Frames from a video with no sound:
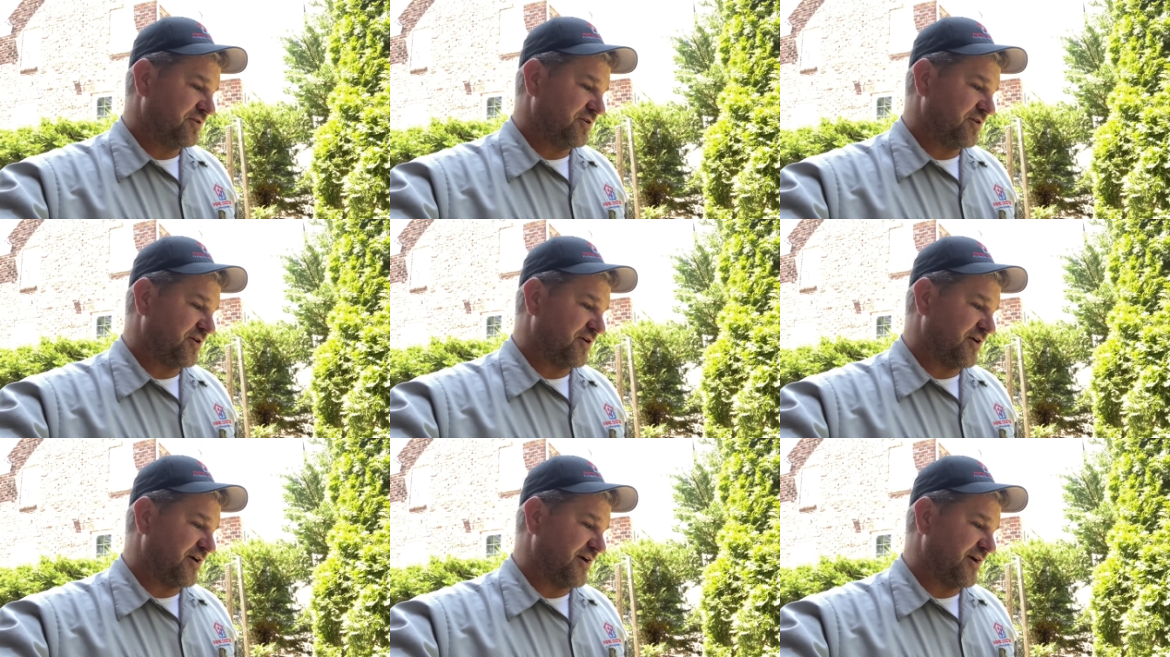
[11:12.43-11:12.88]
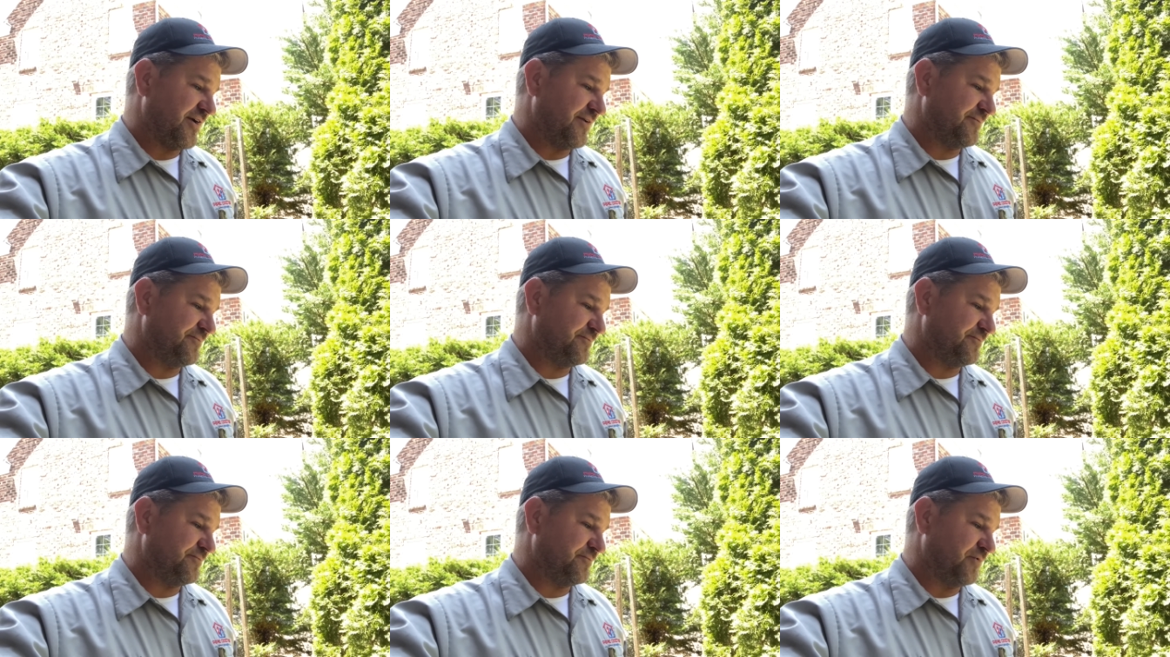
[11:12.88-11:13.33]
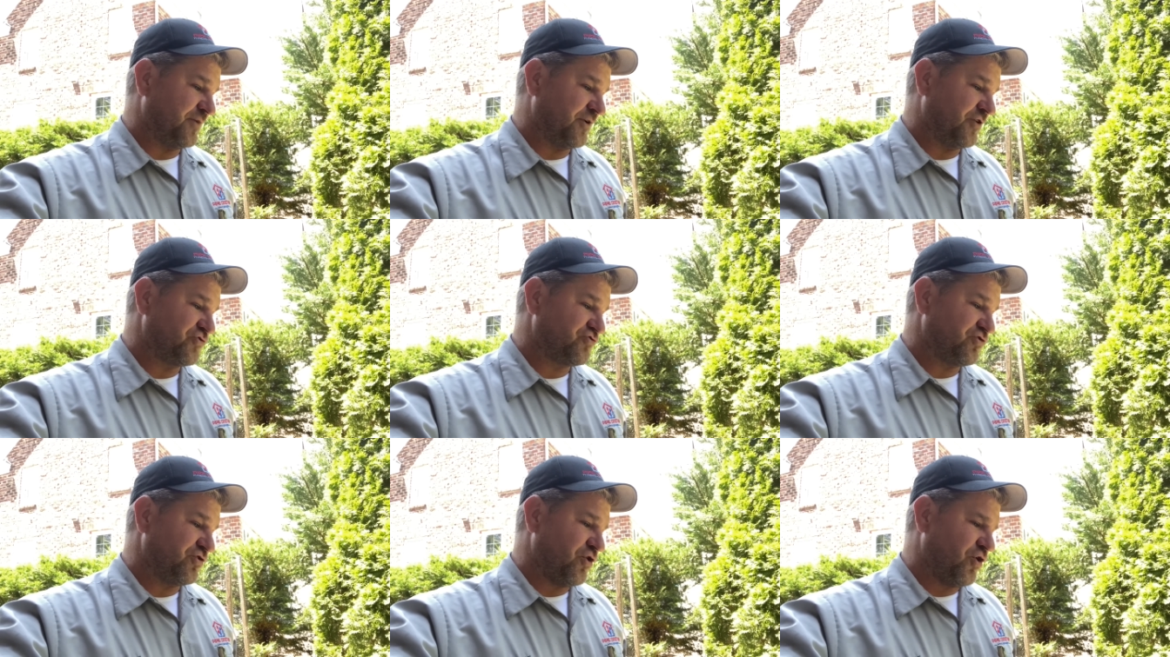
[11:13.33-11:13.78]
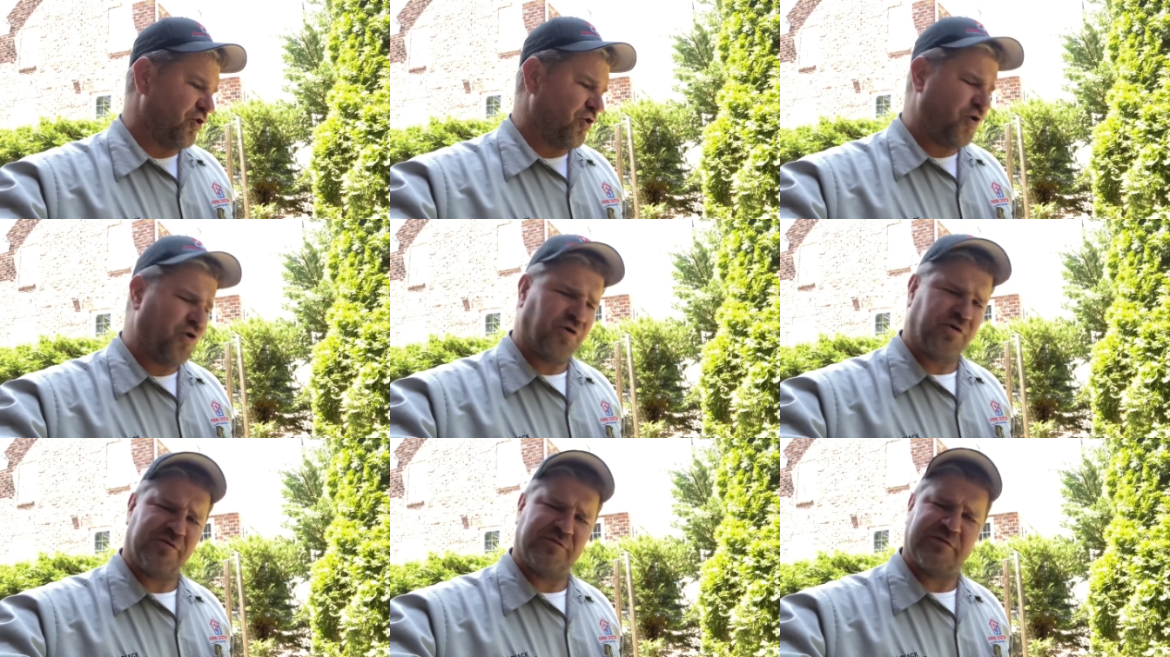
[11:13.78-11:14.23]
All right, we're gonna drill a
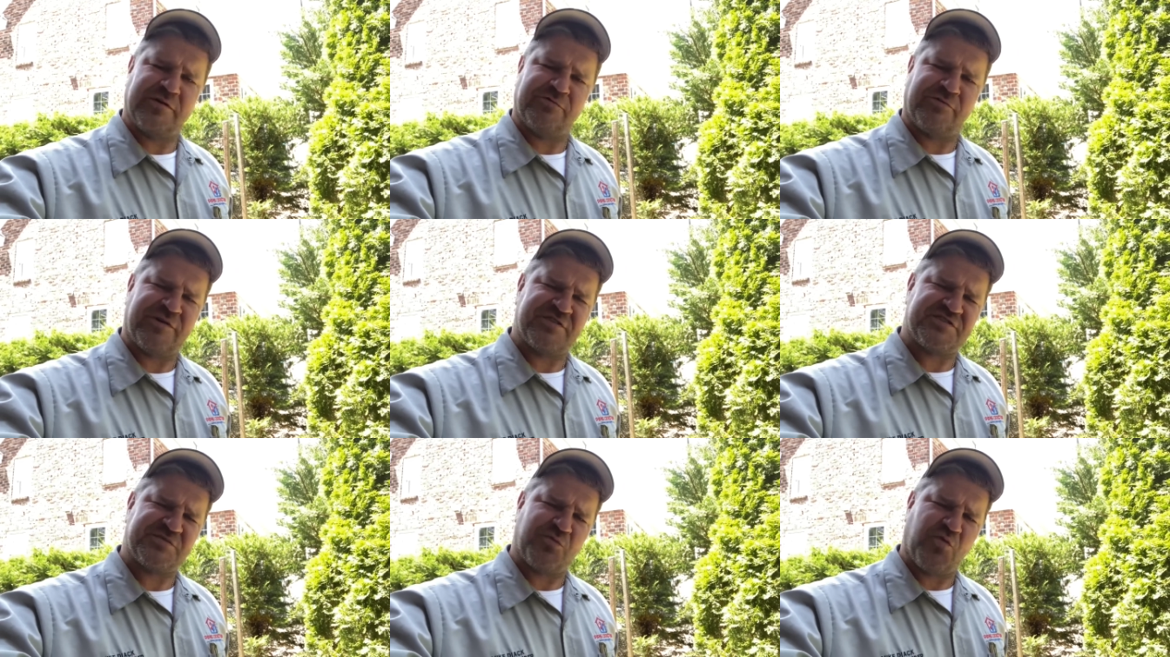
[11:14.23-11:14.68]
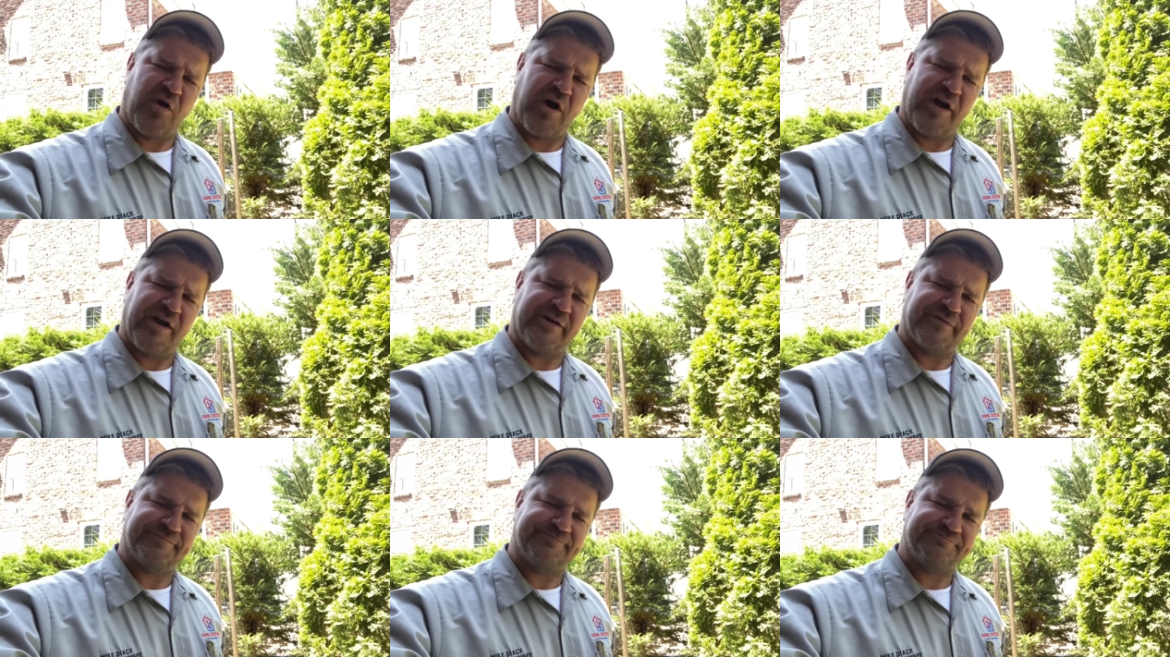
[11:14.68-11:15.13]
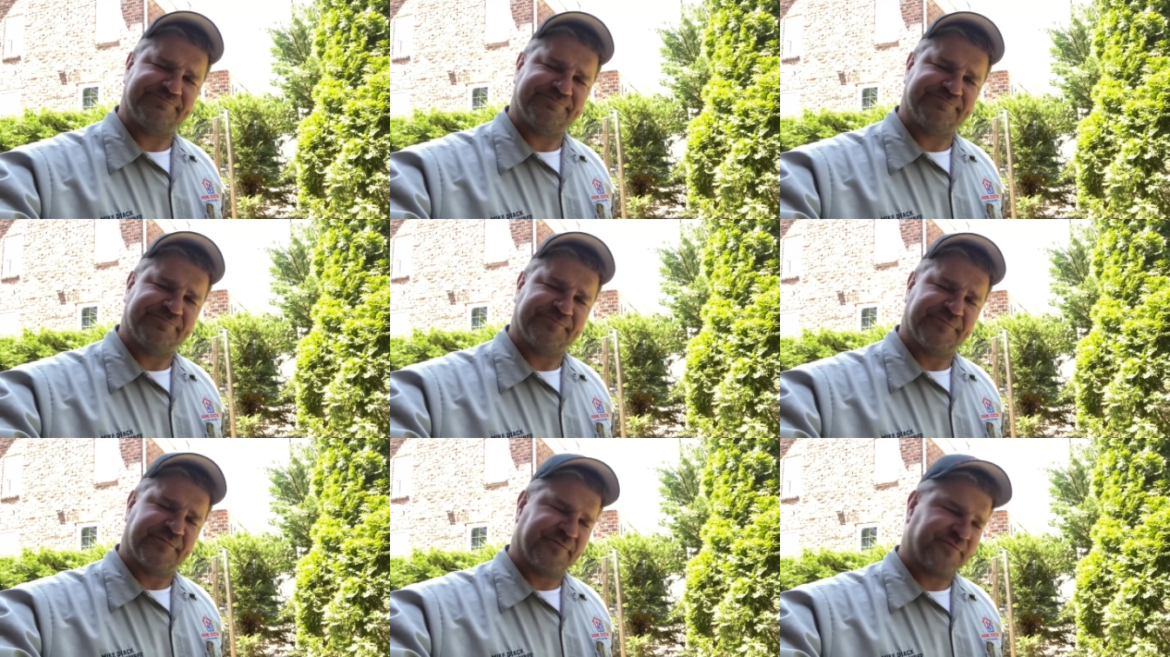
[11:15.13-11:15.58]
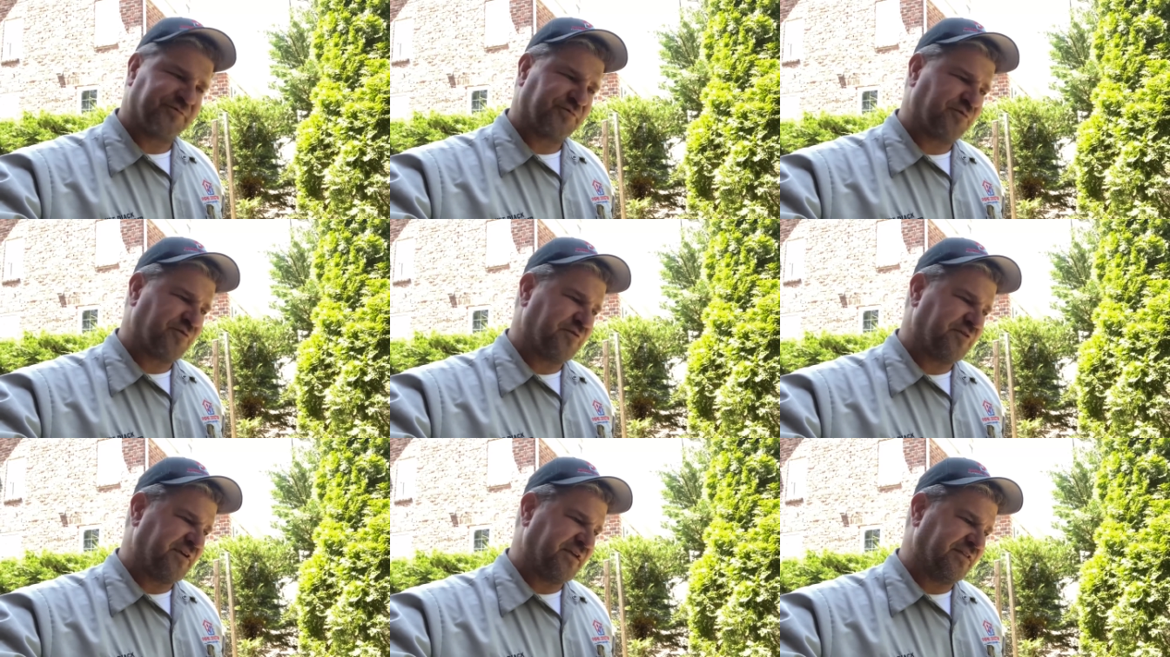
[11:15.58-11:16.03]
hole and run some wire
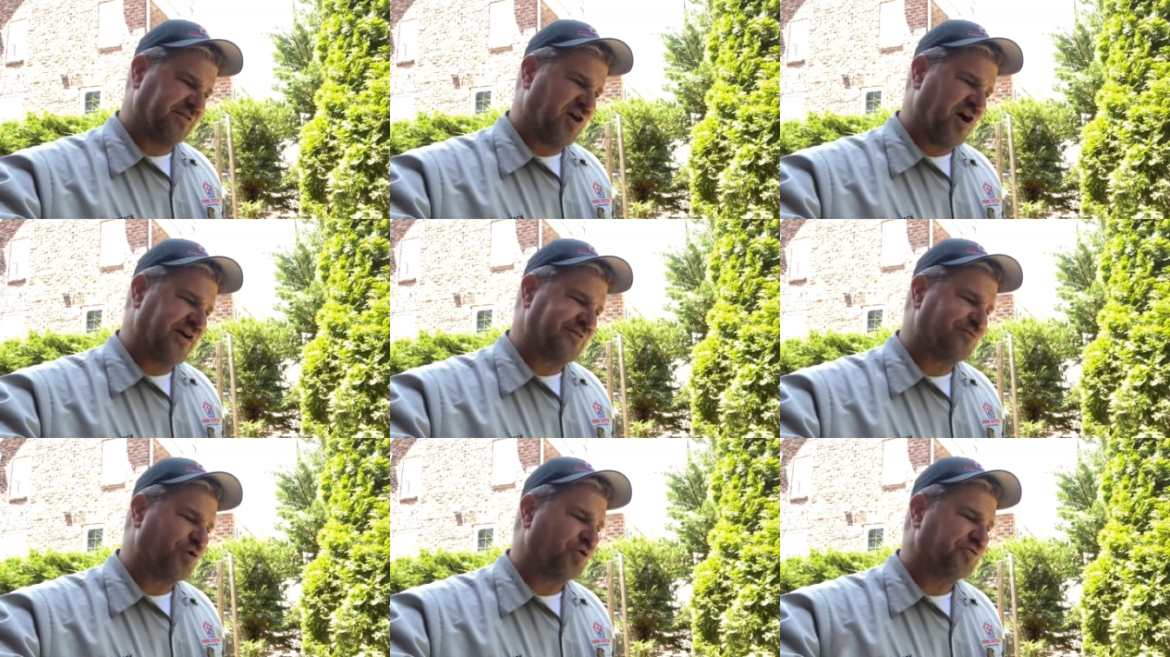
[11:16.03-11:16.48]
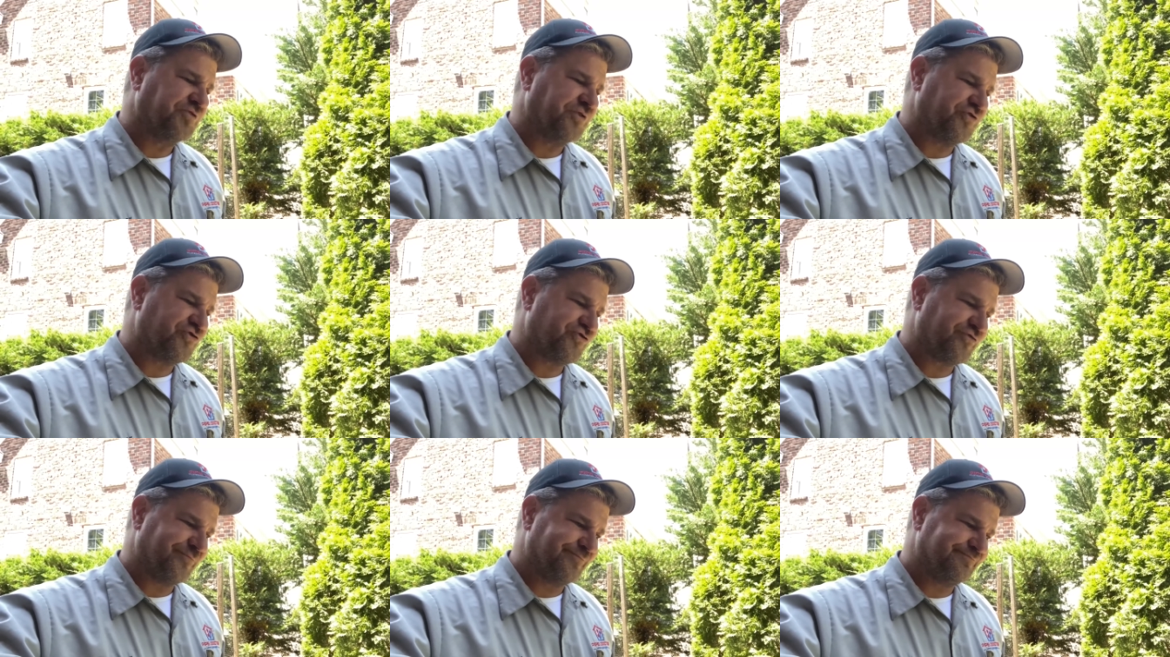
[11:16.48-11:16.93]
for the line voltage.